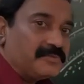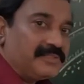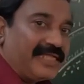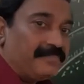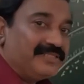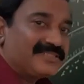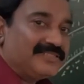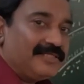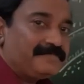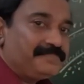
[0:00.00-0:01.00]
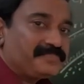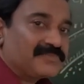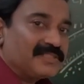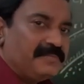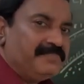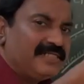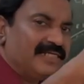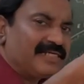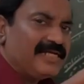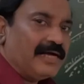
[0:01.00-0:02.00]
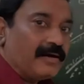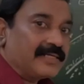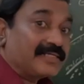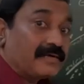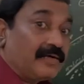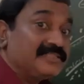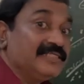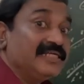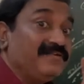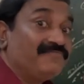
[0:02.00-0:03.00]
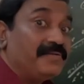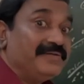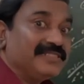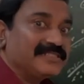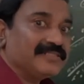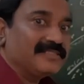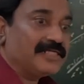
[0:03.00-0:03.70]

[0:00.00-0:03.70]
damage them, immediately act, causing inflammation.